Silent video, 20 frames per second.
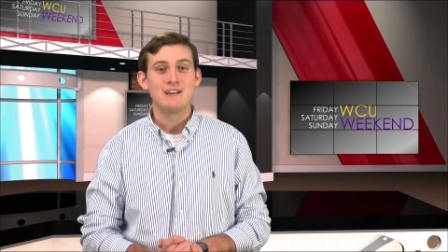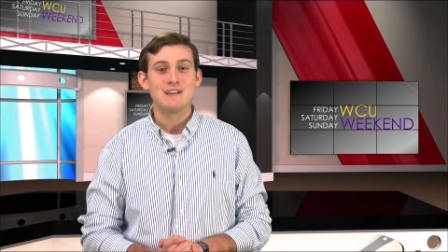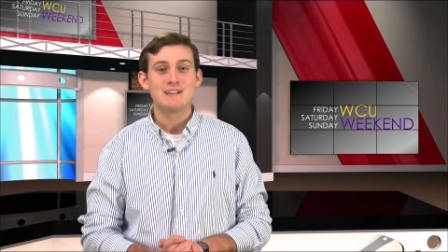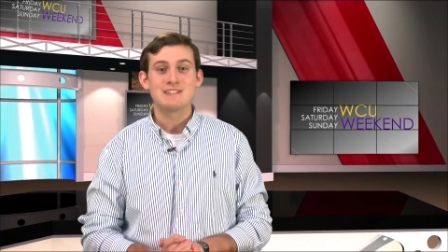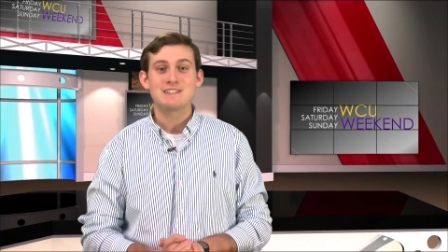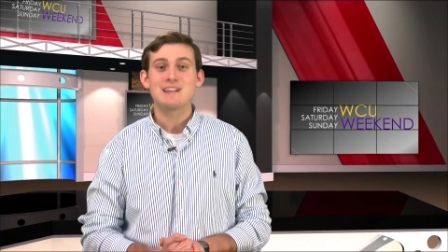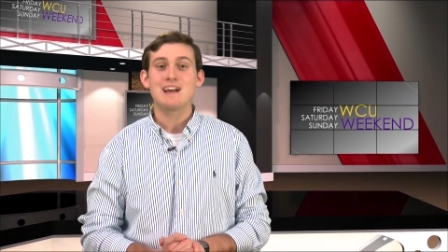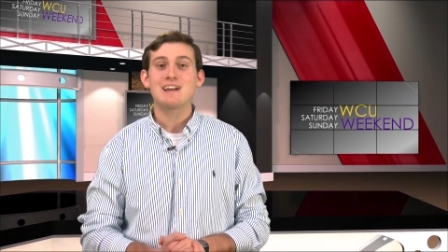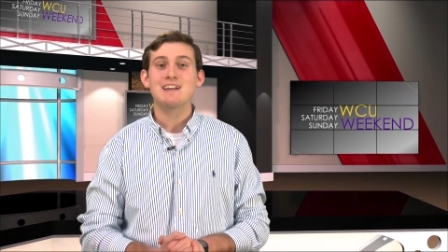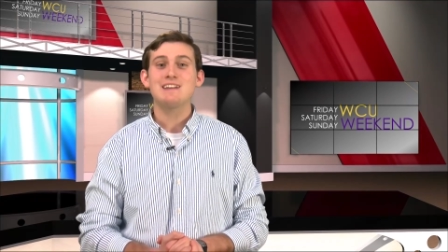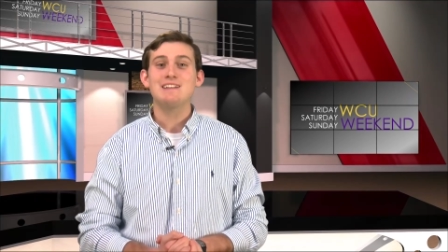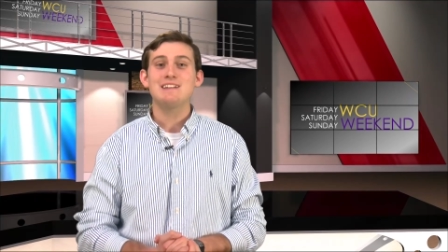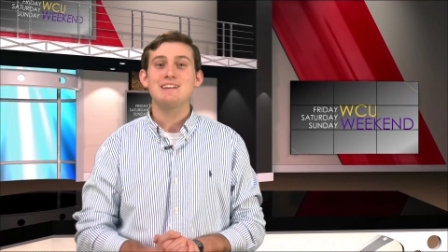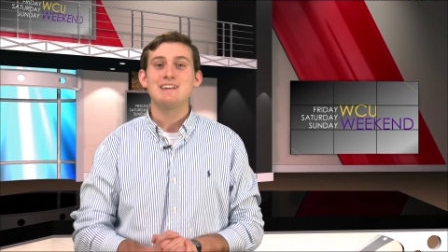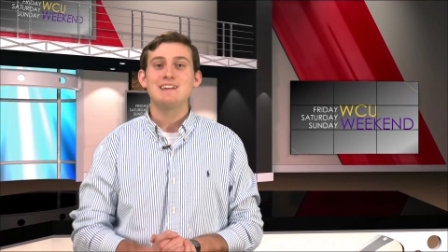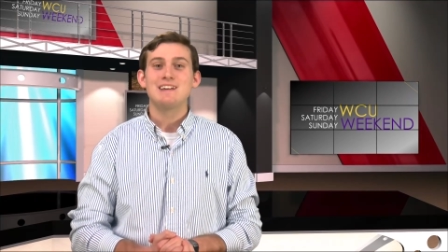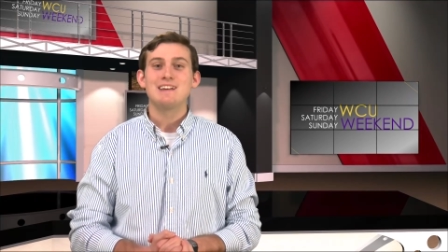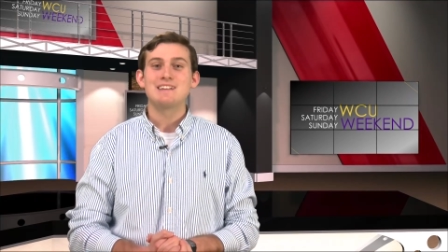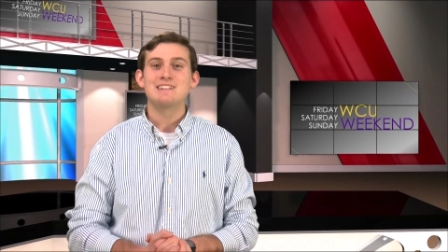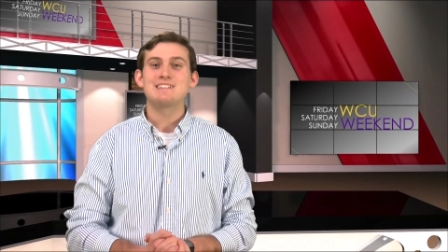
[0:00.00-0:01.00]
Second
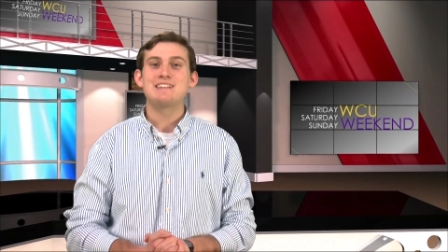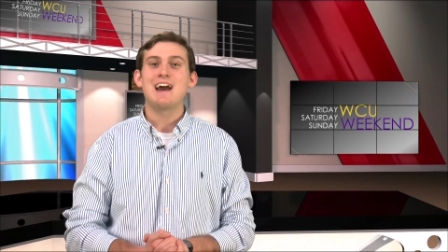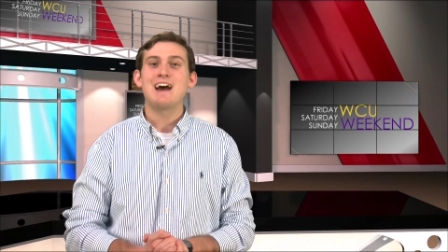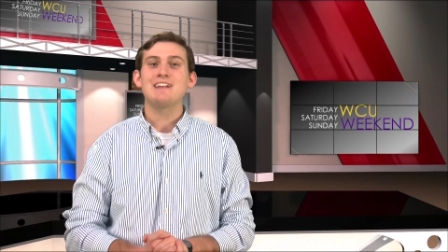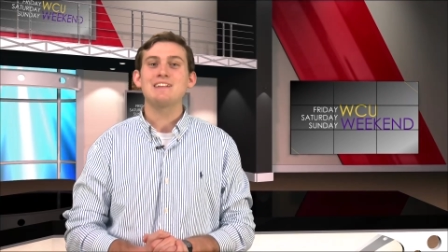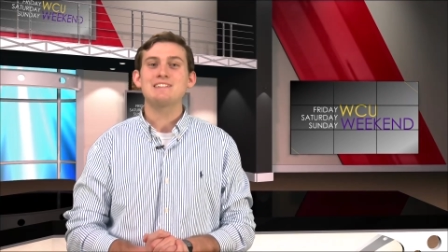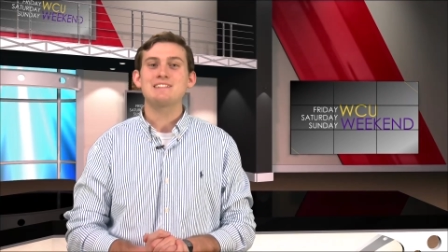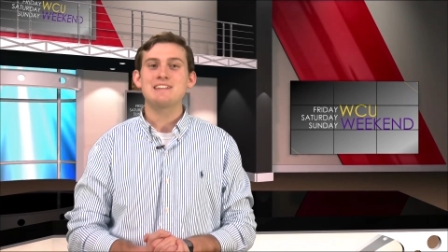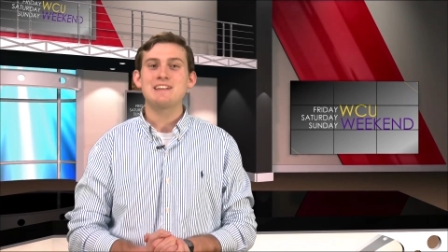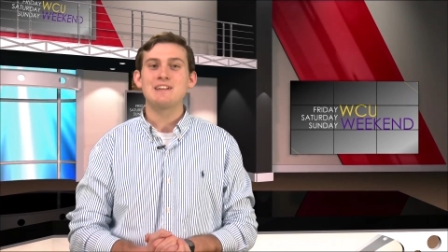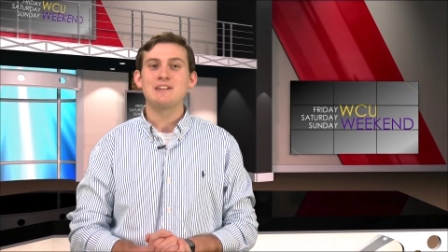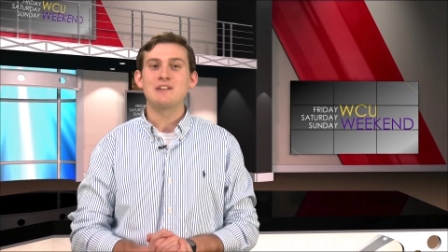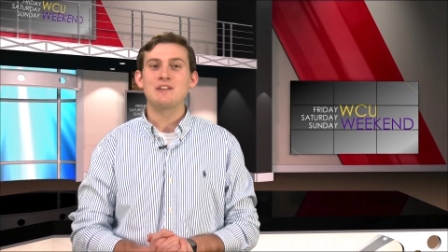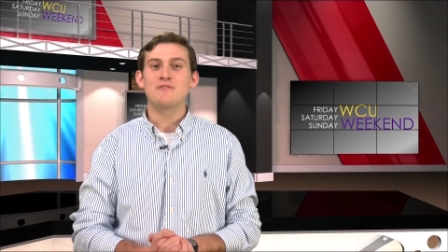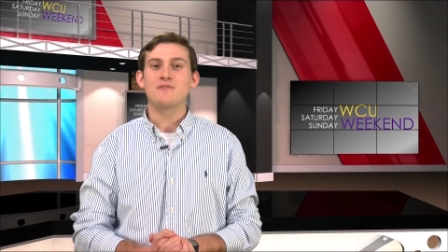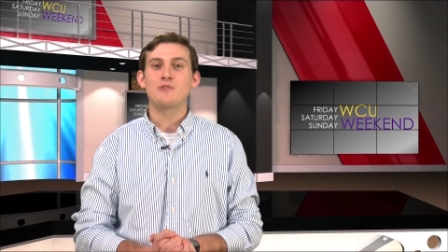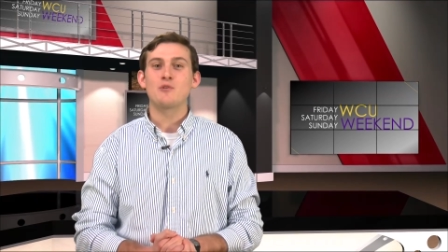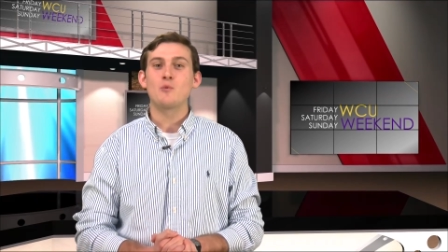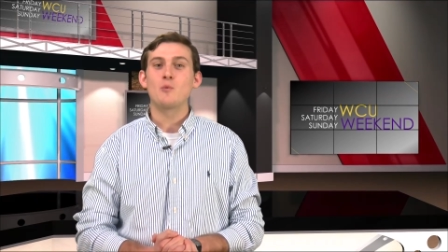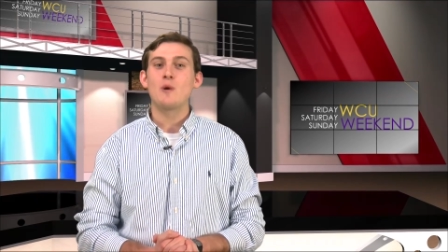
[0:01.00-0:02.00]
is Dallas Ely
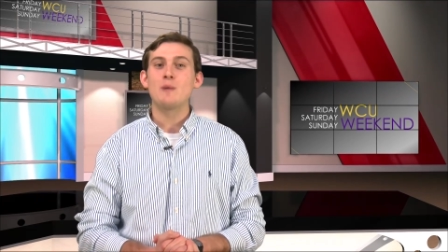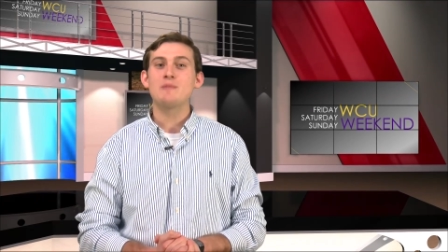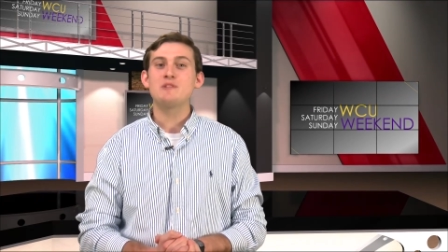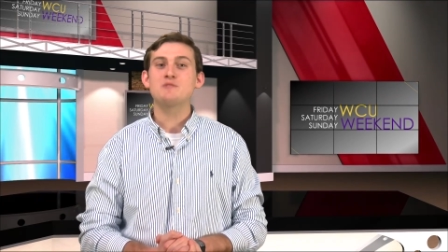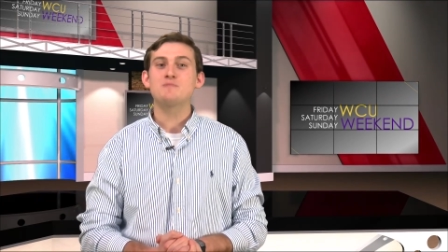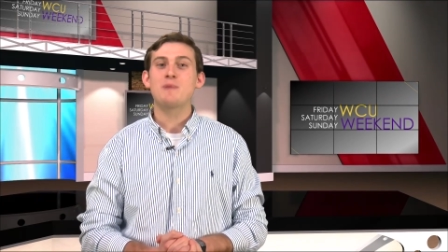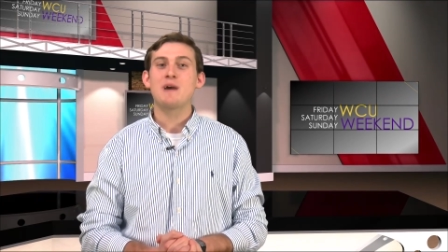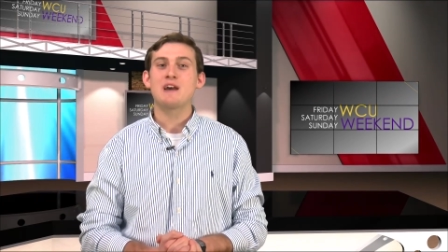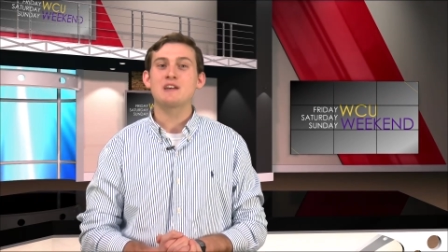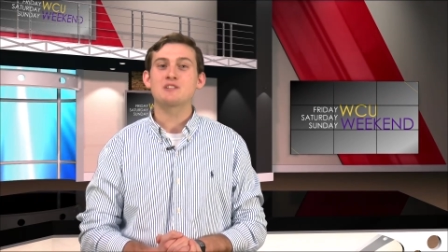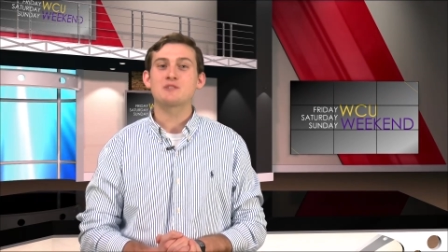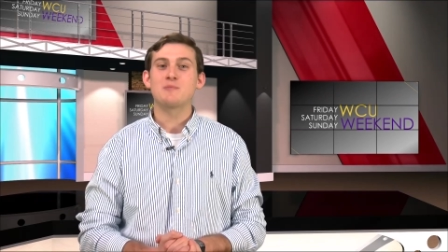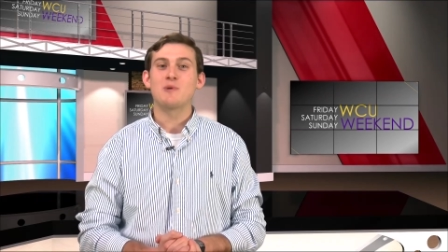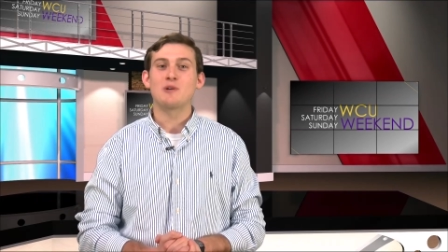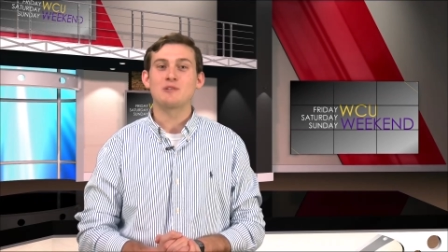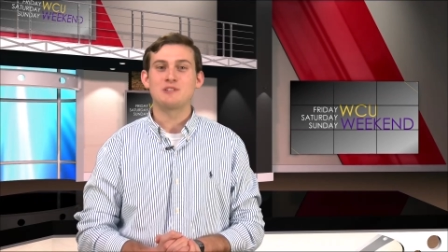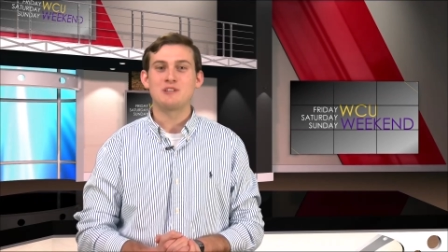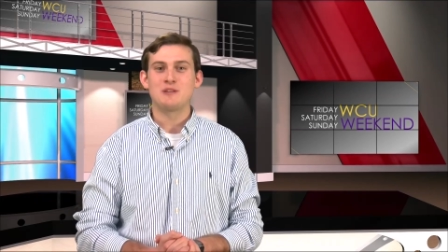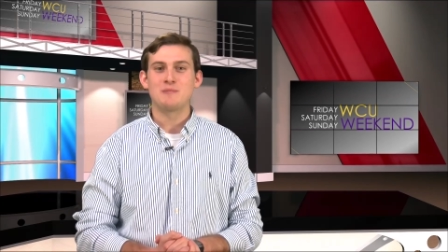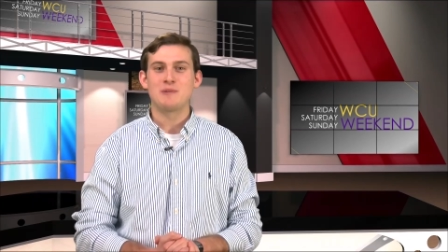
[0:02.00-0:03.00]
for the women's
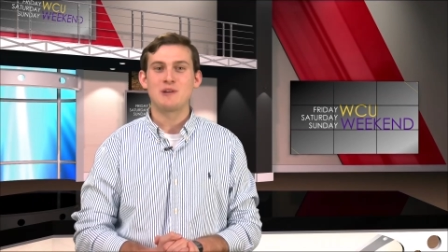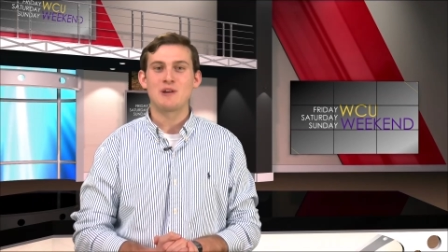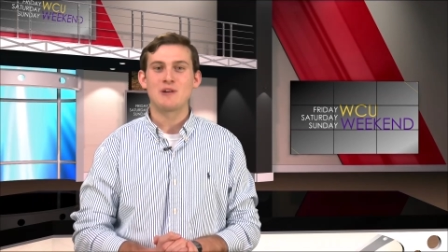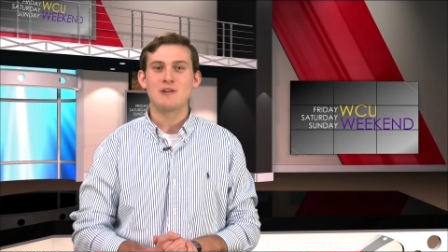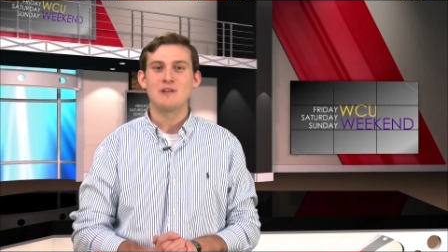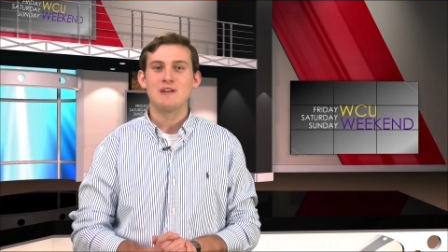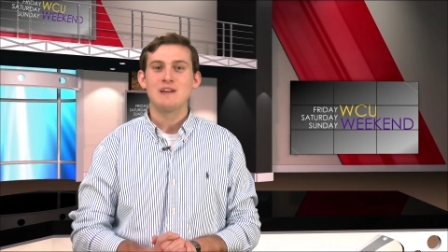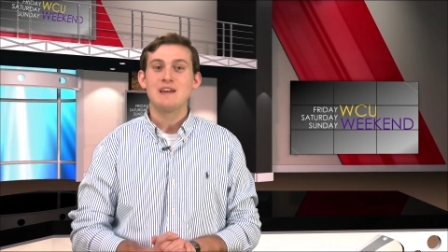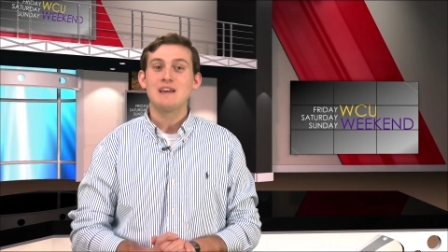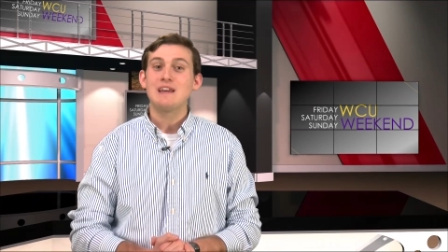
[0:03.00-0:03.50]
basketball team here.